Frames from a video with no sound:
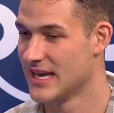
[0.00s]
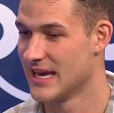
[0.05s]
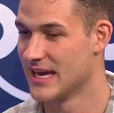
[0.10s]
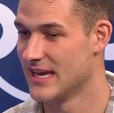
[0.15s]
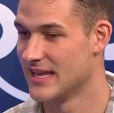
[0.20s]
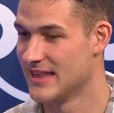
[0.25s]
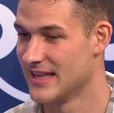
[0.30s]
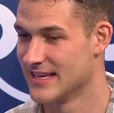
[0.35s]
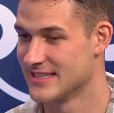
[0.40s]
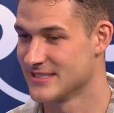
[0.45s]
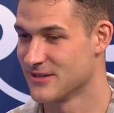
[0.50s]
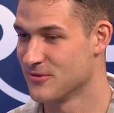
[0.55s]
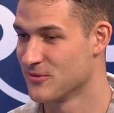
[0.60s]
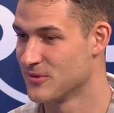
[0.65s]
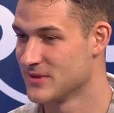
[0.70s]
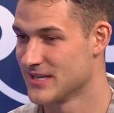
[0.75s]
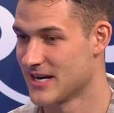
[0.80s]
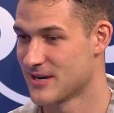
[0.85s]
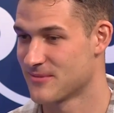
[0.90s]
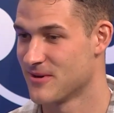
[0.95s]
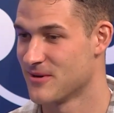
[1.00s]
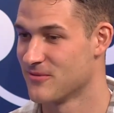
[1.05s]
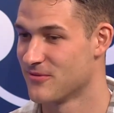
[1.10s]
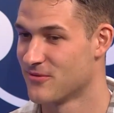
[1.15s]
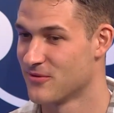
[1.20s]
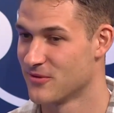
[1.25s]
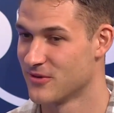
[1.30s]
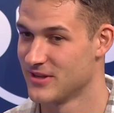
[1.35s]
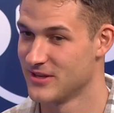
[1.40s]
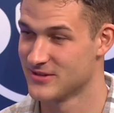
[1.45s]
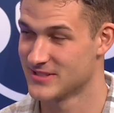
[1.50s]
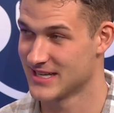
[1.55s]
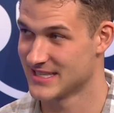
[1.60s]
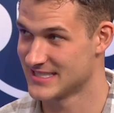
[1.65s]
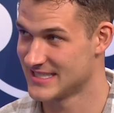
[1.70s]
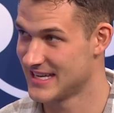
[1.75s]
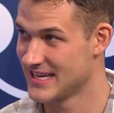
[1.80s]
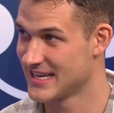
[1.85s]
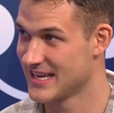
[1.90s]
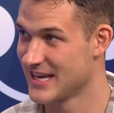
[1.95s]
And that's something we talked about before the Utah
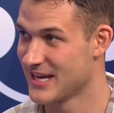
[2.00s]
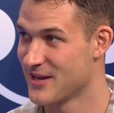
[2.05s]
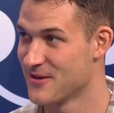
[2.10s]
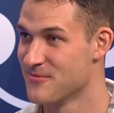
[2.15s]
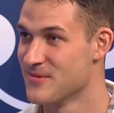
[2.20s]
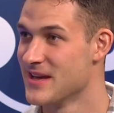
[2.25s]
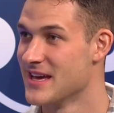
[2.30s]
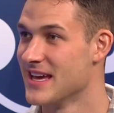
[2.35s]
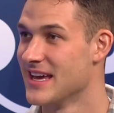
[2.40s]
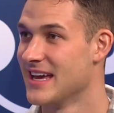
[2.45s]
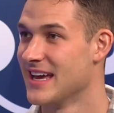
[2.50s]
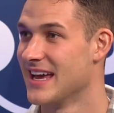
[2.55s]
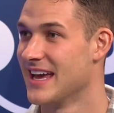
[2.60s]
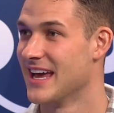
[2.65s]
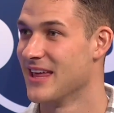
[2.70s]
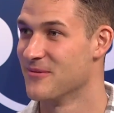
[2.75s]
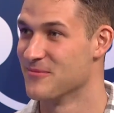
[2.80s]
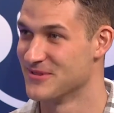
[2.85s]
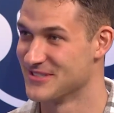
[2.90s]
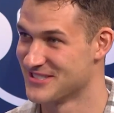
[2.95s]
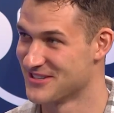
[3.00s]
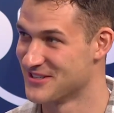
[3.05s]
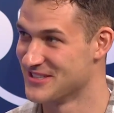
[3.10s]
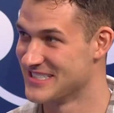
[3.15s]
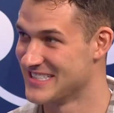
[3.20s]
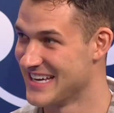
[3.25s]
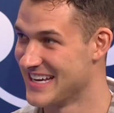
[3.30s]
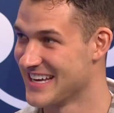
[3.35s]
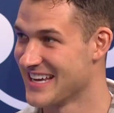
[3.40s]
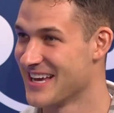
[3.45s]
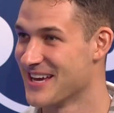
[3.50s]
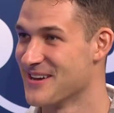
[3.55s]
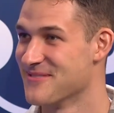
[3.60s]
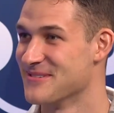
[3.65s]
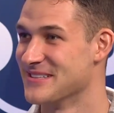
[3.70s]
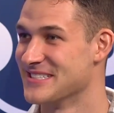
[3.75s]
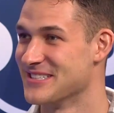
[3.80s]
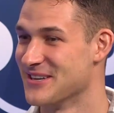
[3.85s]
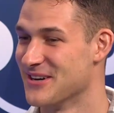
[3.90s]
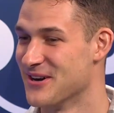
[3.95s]
State game and the Missouri State game.
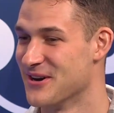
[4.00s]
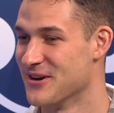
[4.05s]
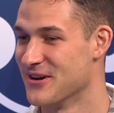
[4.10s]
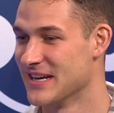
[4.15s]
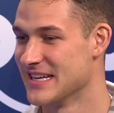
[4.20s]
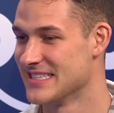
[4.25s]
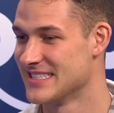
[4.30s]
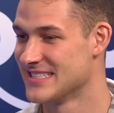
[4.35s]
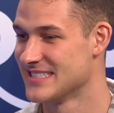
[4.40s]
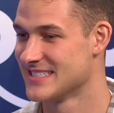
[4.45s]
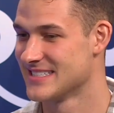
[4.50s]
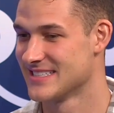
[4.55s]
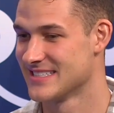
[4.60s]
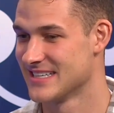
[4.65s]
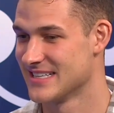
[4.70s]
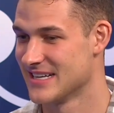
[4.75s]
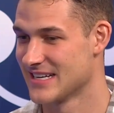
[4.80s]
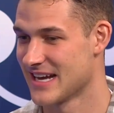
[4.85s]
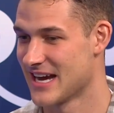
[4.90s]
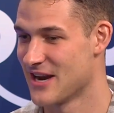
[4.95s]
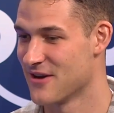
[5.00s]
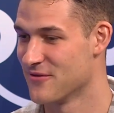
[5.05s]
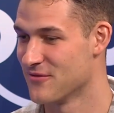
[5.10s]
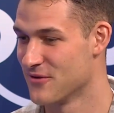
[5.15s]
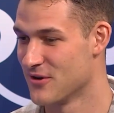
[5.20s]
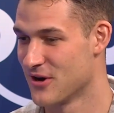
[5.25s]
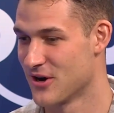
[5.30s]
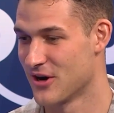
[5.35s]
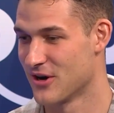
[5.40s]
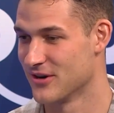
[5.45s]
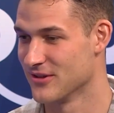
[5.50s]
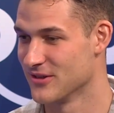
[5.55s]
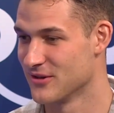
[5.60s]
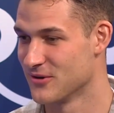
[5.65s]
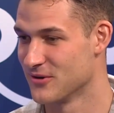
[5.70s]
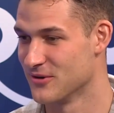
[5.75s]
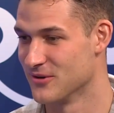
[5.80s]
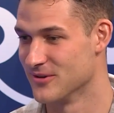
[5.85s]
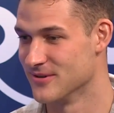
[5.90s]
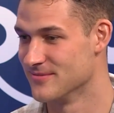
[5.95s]
And so it's kind of our
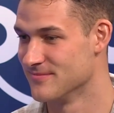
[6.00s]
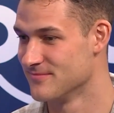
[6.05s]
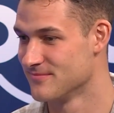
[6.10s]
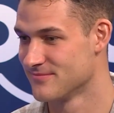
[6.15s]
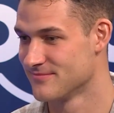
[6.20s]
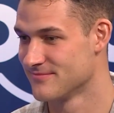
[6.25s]
little